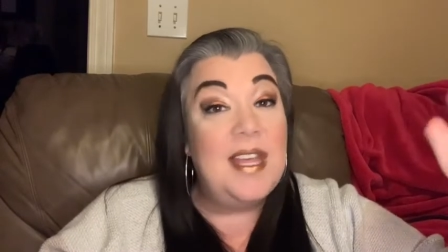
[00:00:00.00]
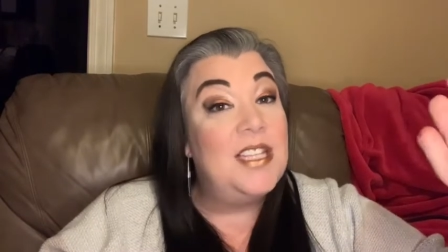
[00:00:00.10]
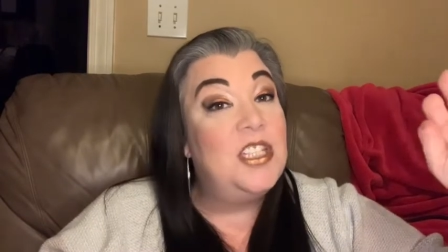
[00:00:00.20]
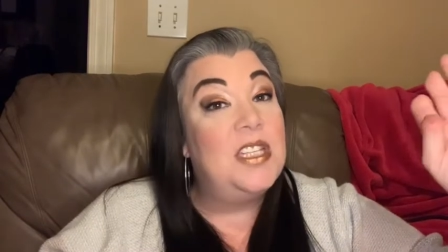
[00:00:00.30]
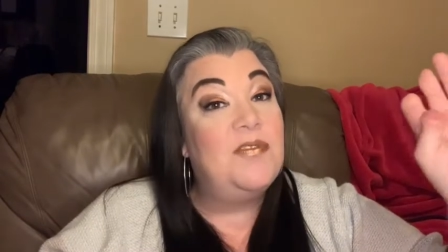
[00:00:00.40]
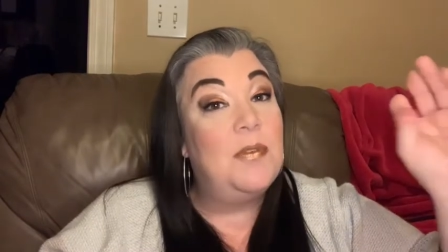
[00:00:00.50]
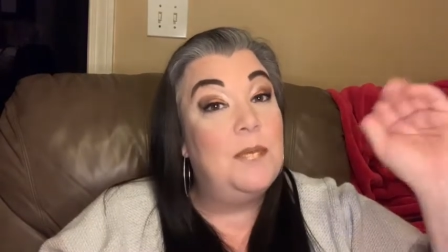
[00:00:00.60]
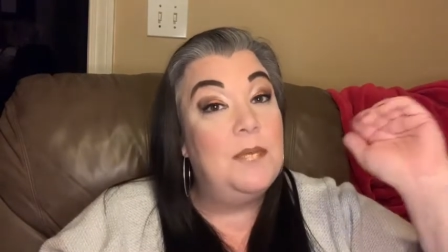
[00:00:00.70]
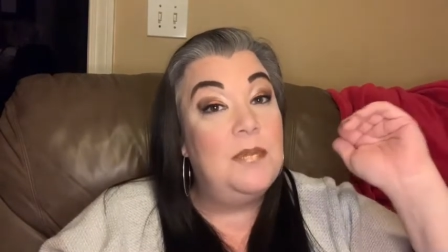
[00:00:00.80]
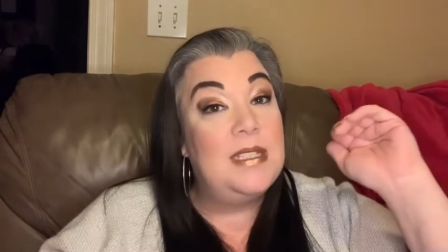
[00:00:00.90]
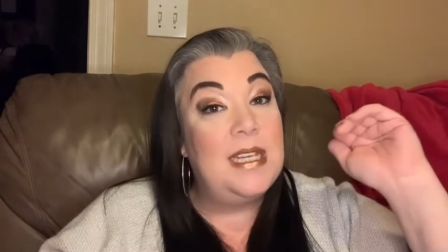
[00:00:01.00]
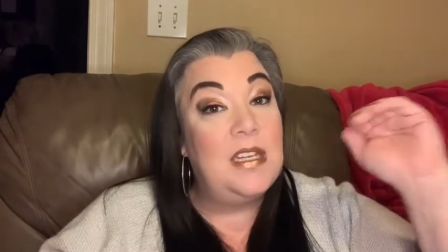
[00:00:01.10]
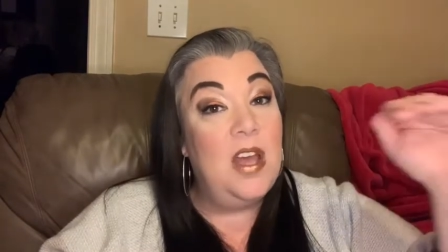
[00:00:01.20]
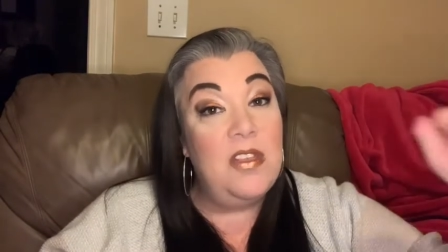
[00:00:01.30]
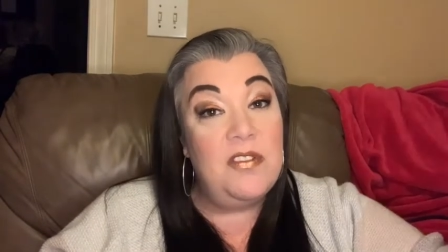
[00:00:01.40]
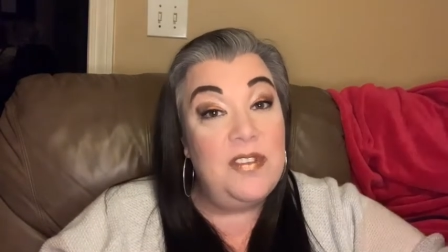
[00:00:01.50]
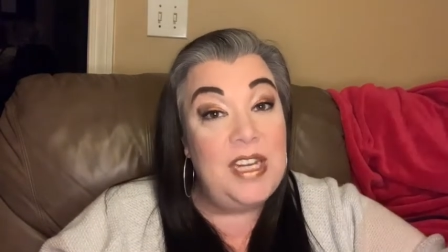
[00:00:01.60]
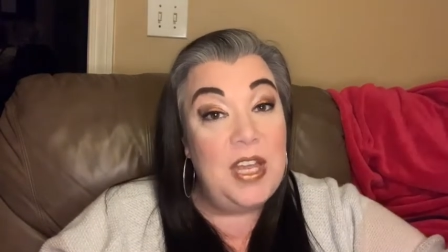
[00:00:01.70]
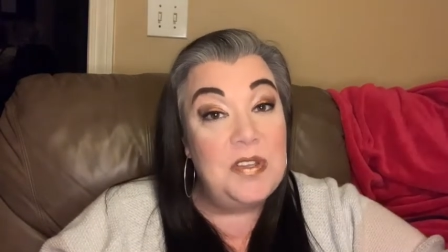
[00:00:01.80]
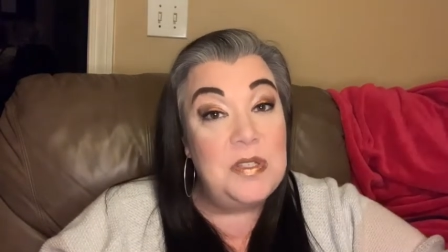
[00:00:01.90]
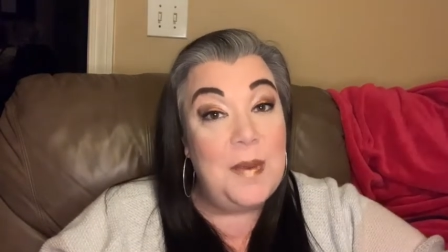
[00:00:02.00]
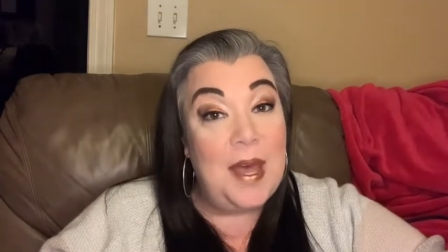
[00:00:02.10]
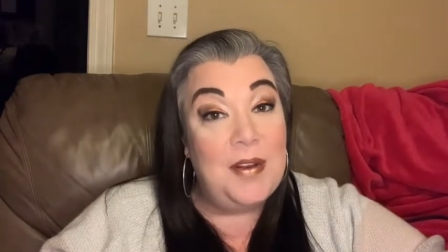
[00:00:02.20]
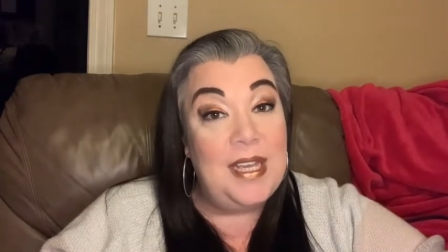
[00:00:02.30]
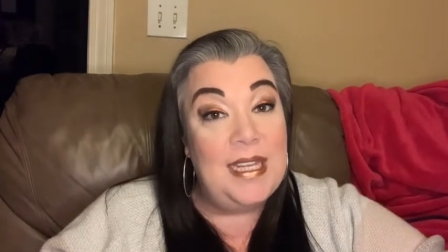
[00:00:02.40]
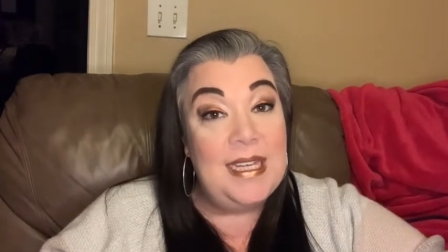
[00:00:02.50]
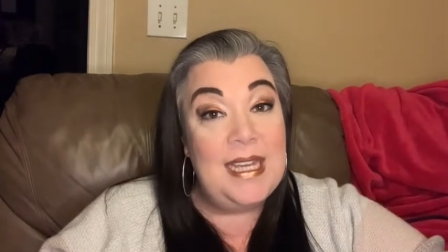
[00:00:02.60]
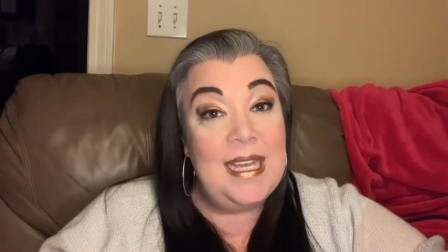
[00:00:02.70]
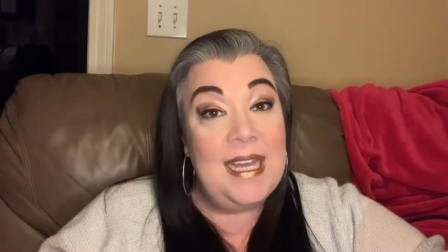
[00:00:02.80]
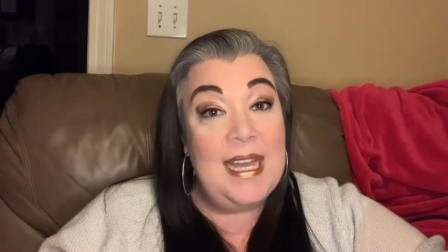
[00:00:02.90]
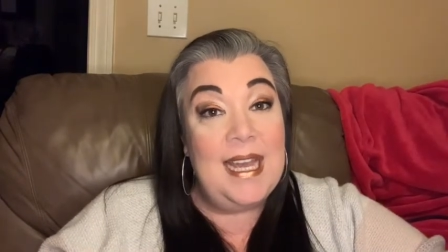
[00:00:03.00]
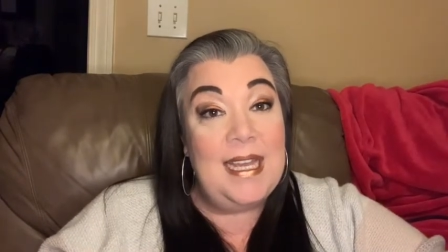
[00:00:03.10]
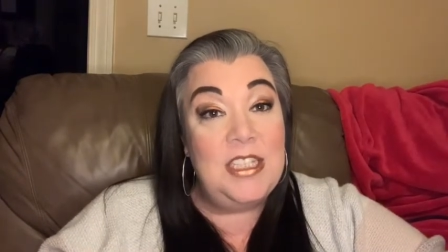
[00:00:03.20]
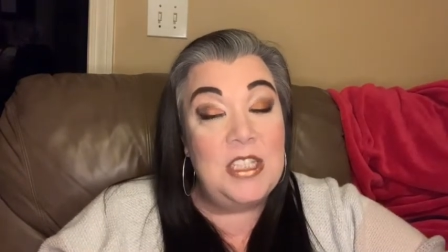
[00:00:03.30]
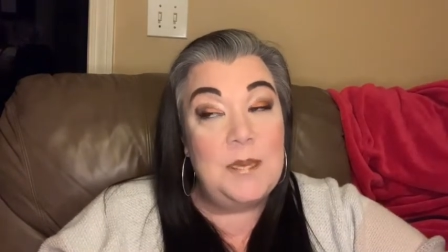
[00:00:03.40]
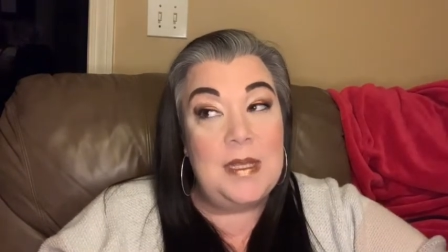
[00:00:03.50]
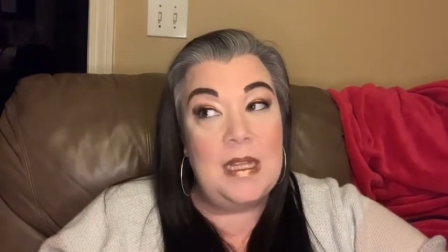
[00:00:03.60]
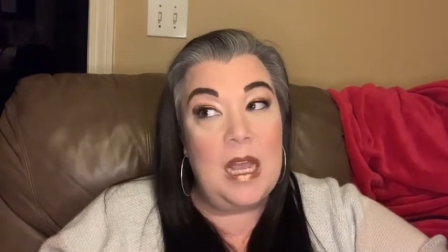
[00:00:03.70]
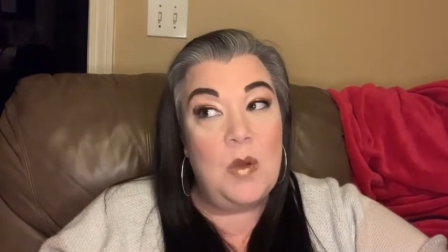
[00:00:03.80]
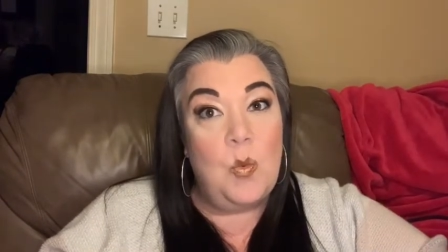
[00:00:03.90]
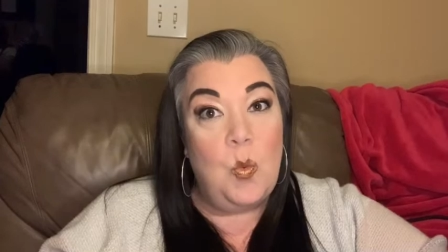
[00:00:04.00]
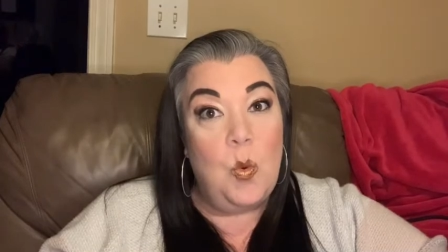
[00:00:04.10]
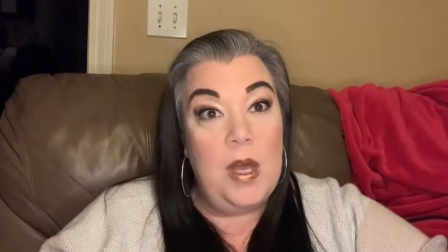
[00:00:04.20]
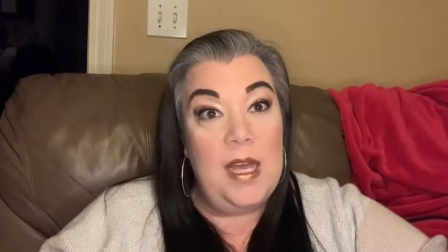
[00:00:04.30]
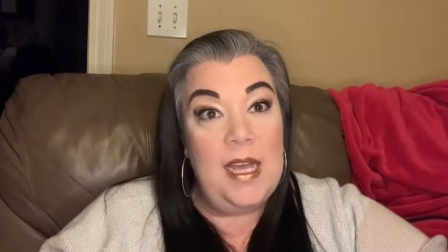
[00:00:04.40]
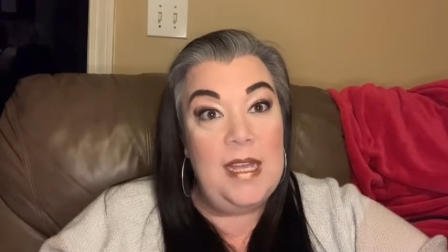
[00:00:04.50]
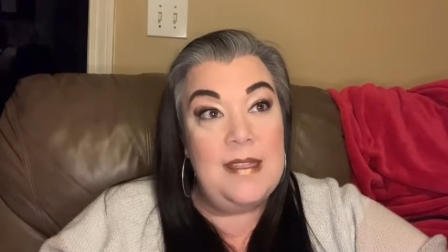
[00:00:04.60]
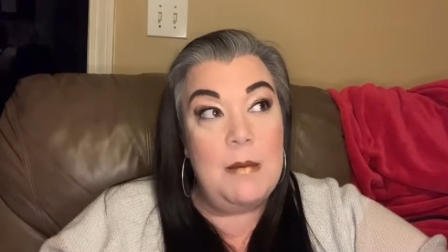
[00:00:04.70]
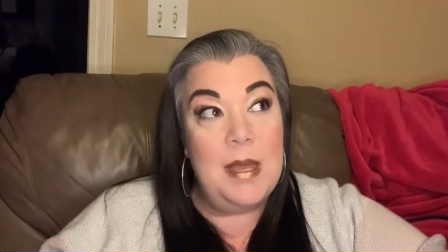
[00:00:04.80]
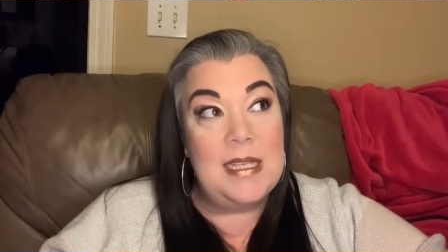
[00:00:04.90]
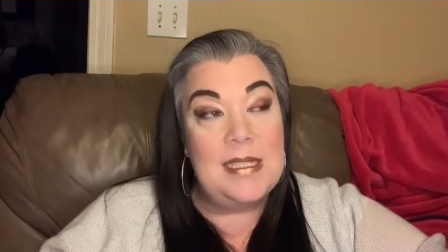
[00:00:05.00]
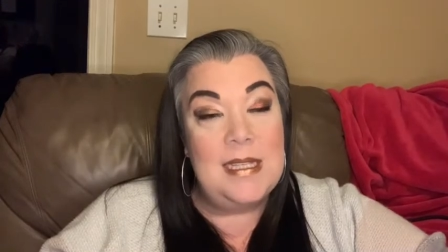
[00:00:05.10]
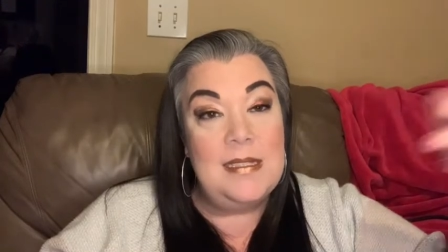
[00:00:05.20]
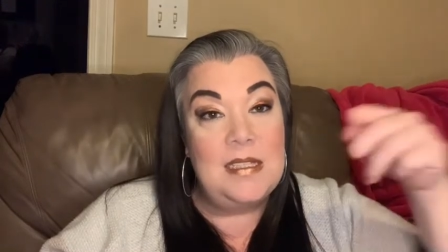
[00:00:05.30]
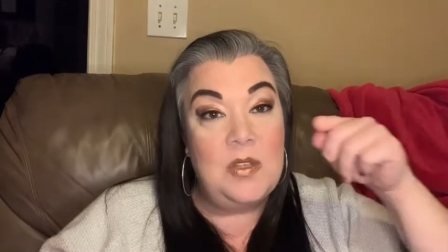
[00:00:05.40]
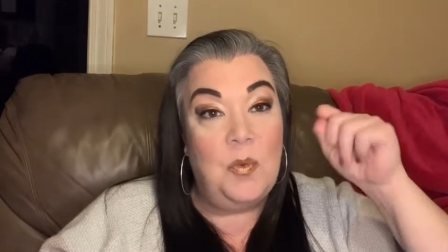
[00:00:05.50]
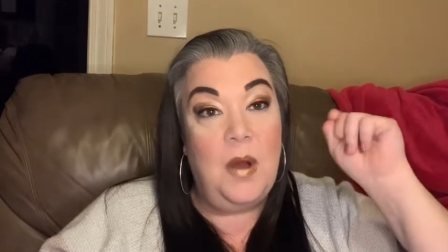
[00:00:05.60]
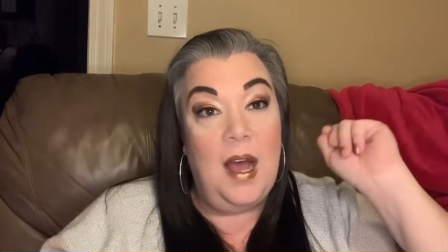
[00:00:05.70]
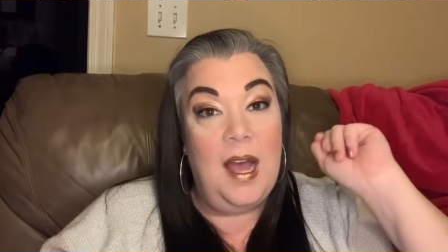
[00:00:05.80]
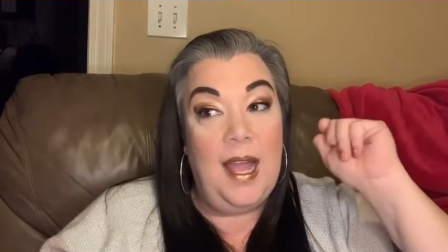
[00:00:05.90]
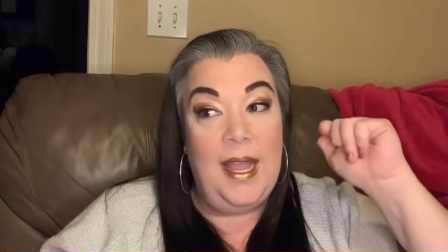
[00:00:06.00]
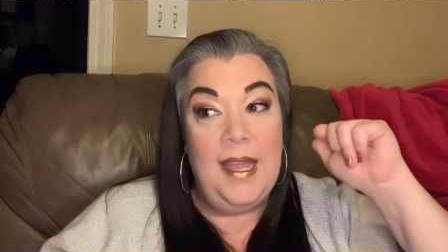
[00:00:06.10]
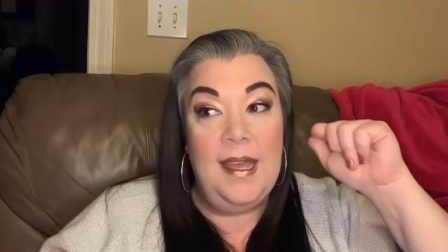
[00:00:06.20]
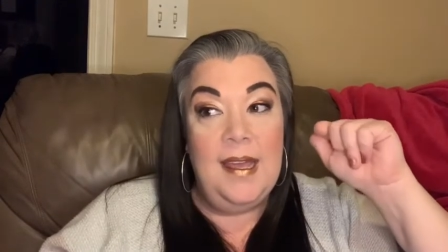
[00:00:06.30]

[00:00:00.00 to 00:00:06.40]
That's just from seeing other videos about it and just being like, what? That makes sense as to why